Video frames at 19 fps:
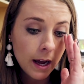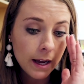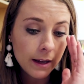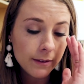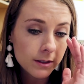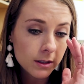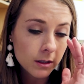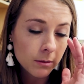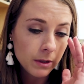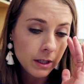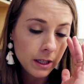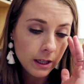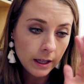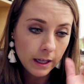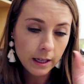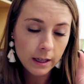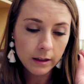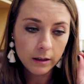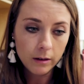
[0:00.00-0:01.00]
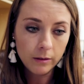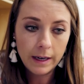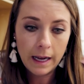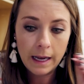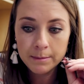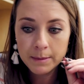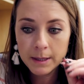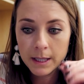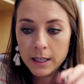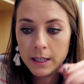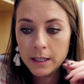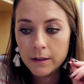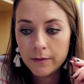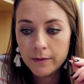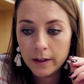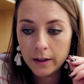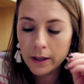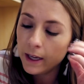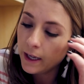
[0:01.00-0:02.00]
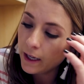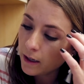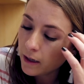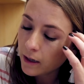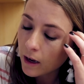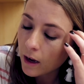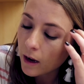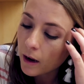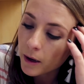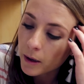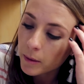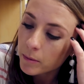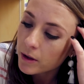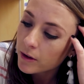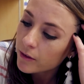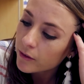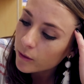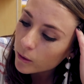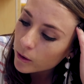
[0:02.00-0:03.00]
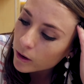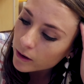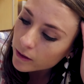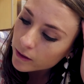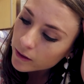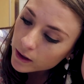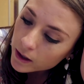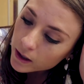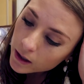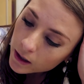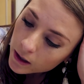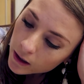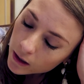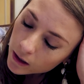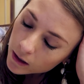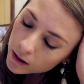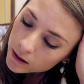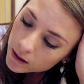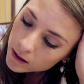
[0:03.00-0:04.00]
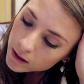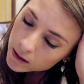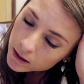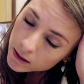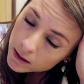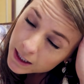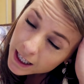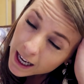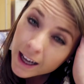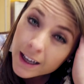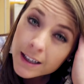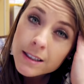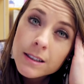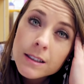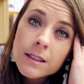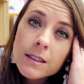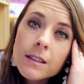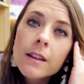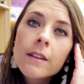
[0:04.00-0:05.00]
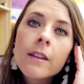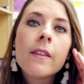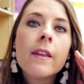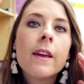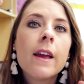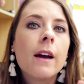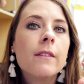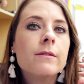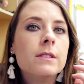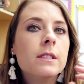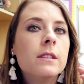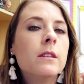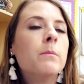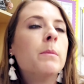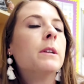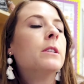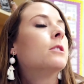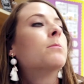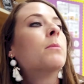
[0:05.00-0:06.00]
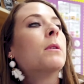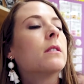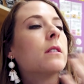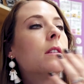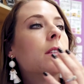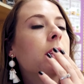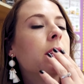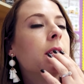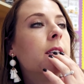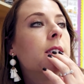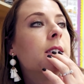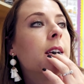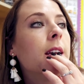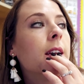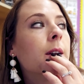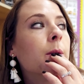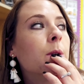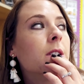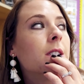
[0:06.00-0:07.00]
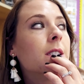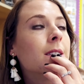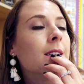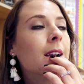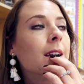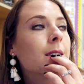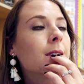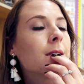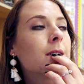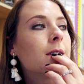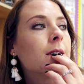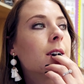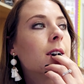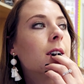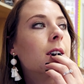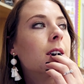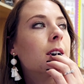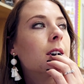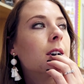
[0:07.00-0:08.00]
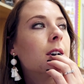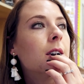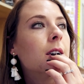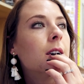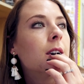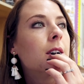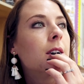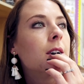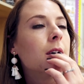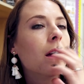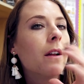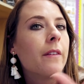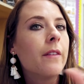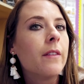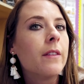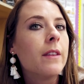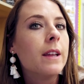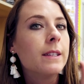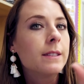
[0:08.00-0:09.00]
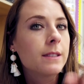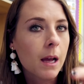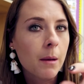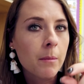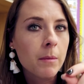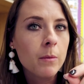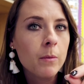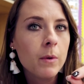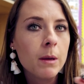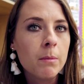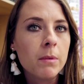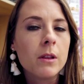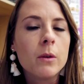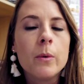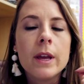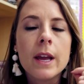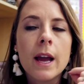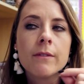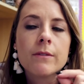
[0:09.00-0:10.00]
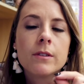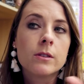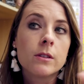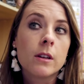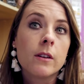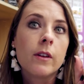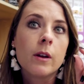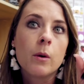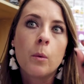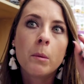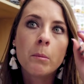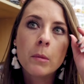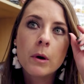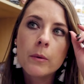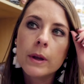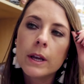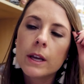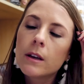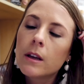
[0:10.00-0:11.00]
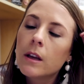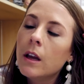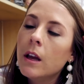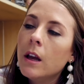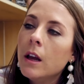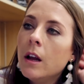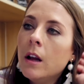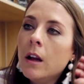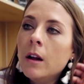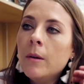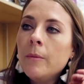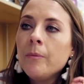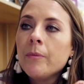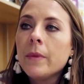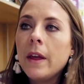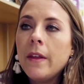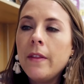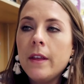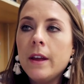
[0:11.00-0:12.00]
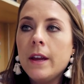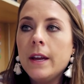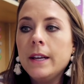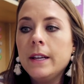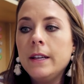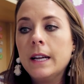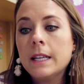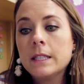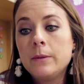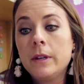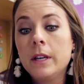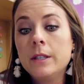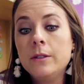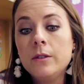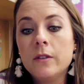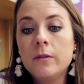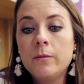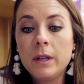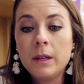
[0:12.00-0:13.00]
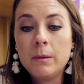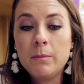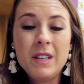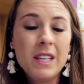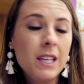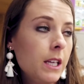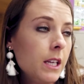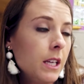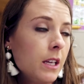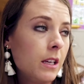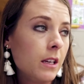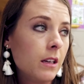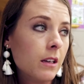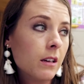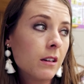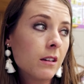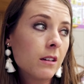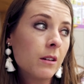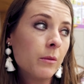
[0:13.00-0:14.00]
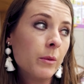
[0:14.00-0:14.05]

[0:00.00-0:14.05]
I have so many like little gaps I need to fill in um, before the test that they have to their benchmark that they need to take, which is next, not this coming week, but the week after. So I have like one more week. And then next week I do have like PE.